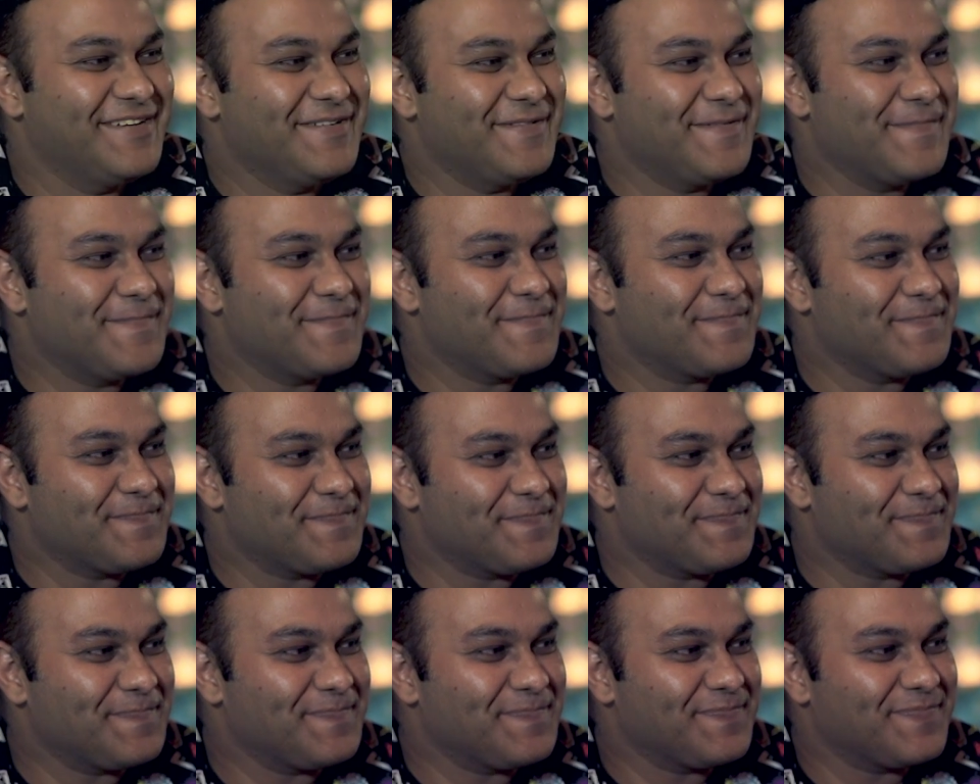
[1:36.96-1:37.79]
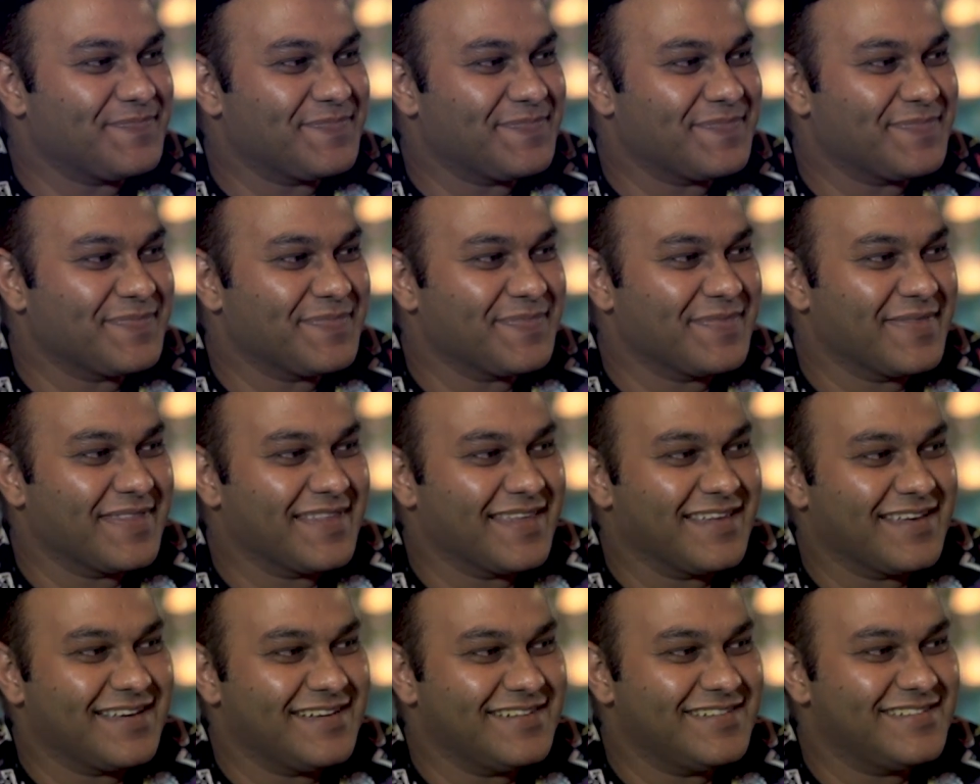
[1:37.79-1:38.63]

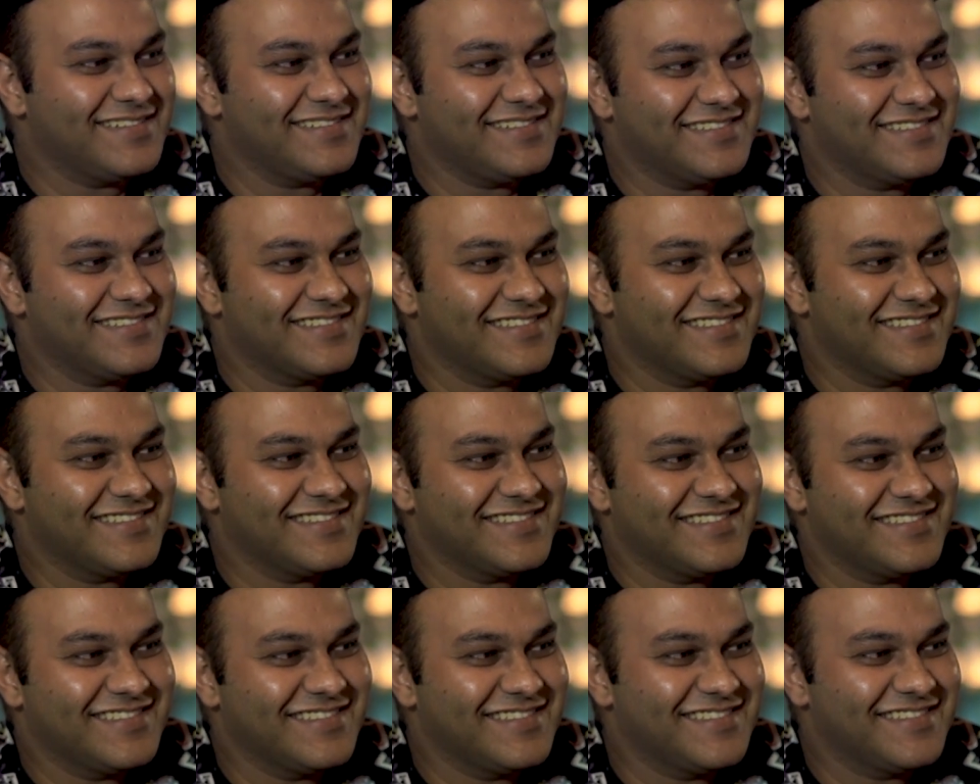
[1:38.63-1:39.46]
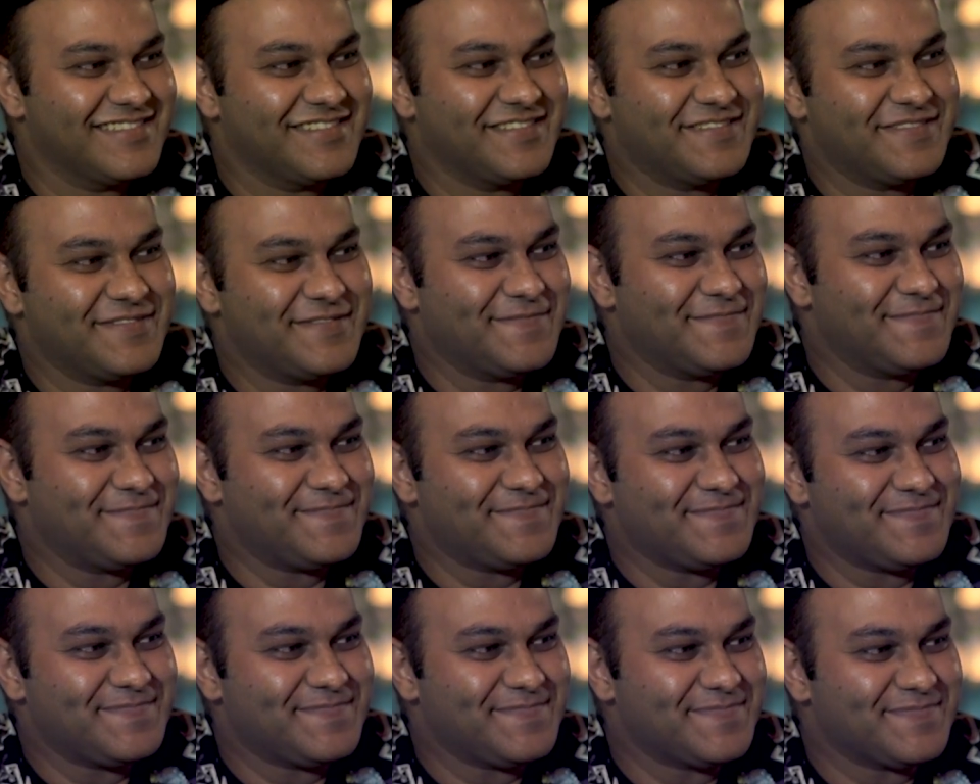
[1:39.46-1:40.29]

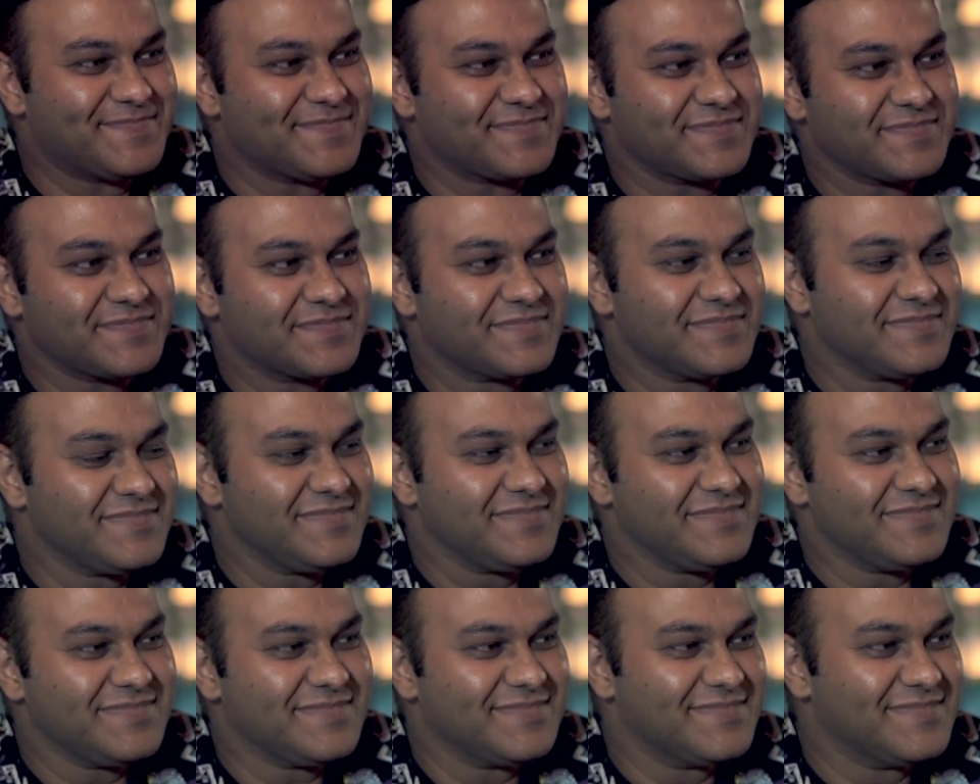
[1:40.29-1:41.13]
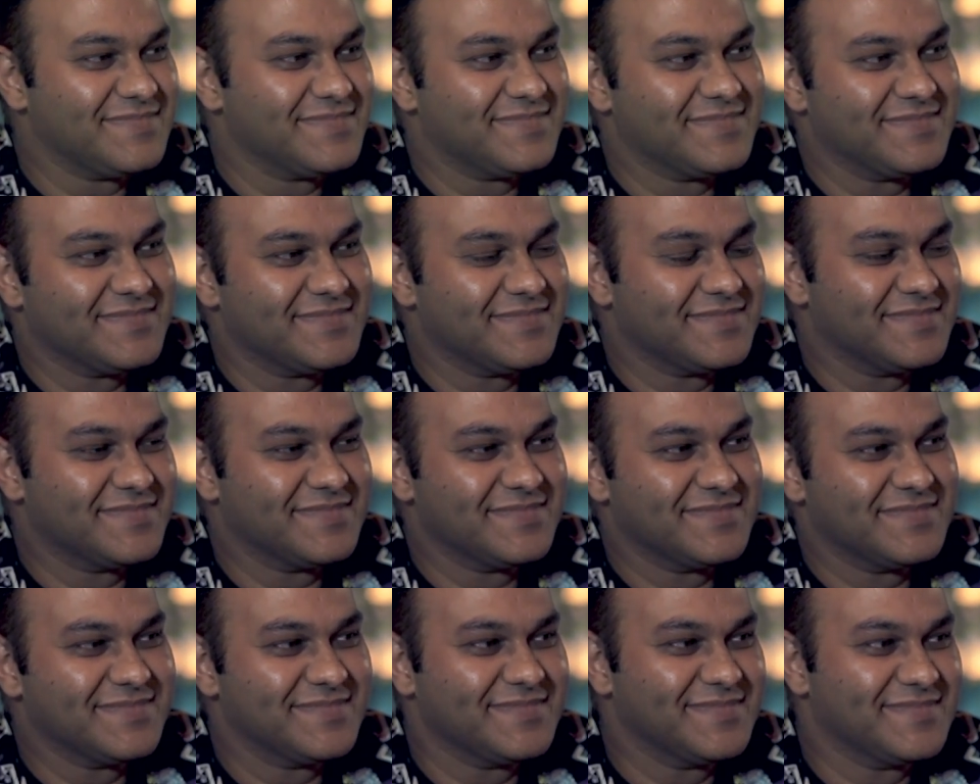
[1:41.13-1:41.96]

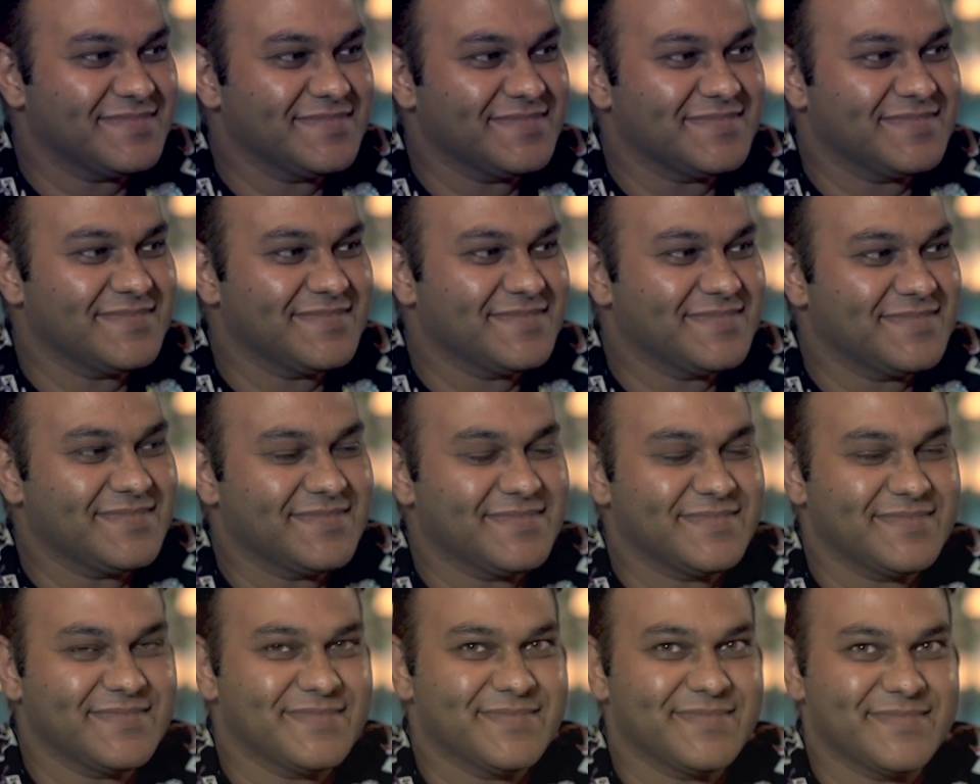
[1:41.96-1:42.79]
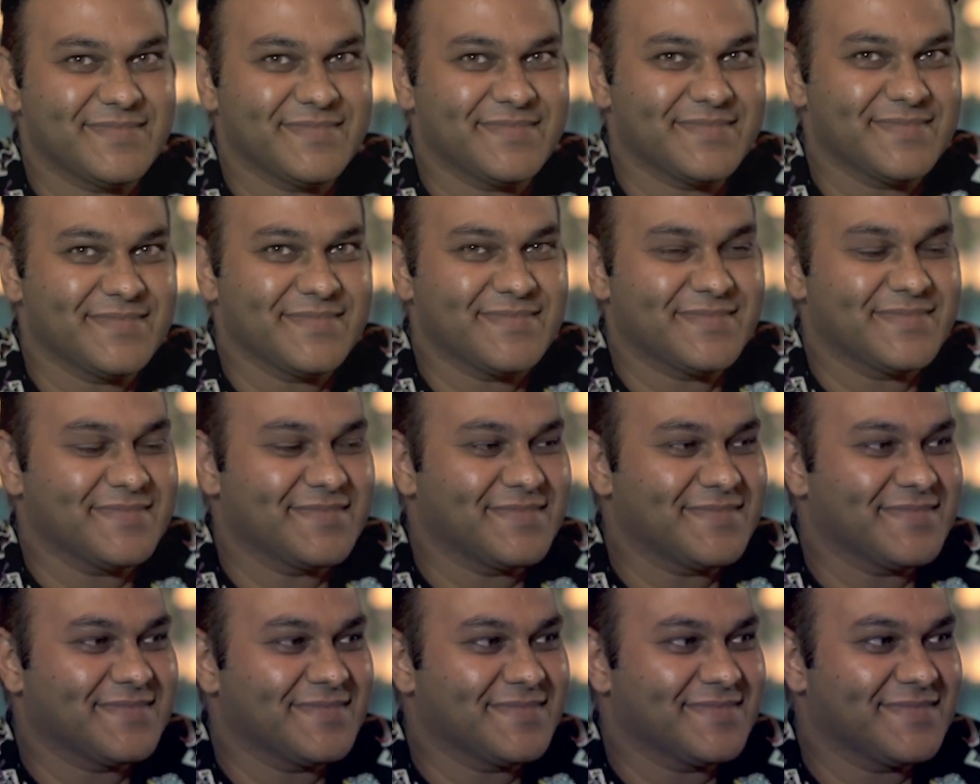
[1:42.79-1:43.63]

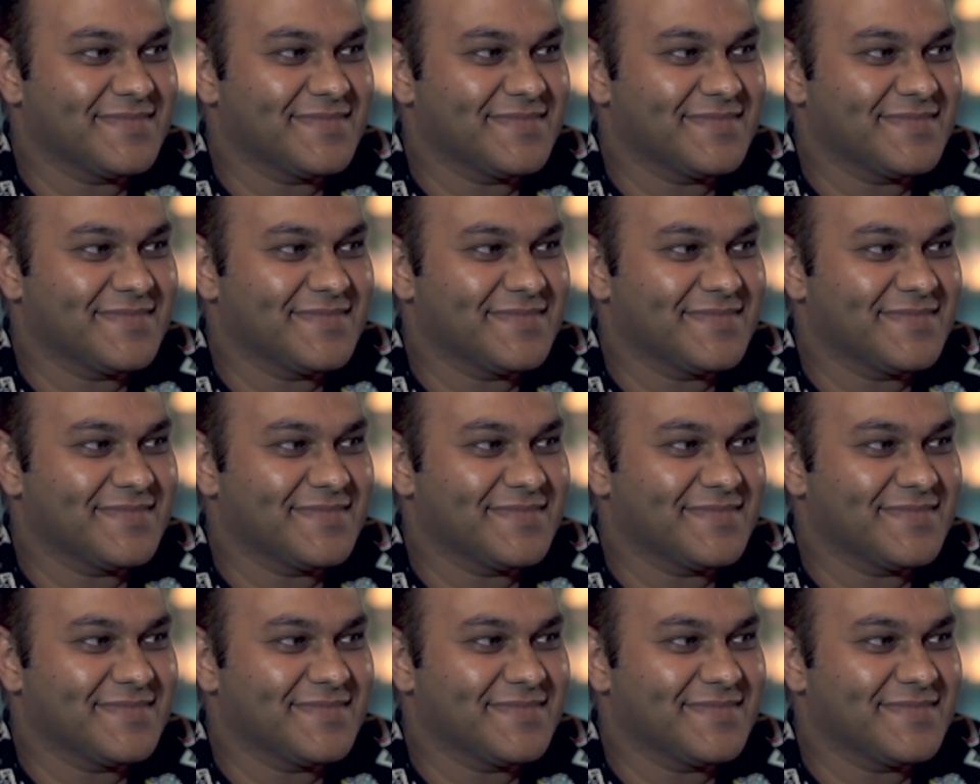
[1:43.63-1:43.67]
This person isn't speaking.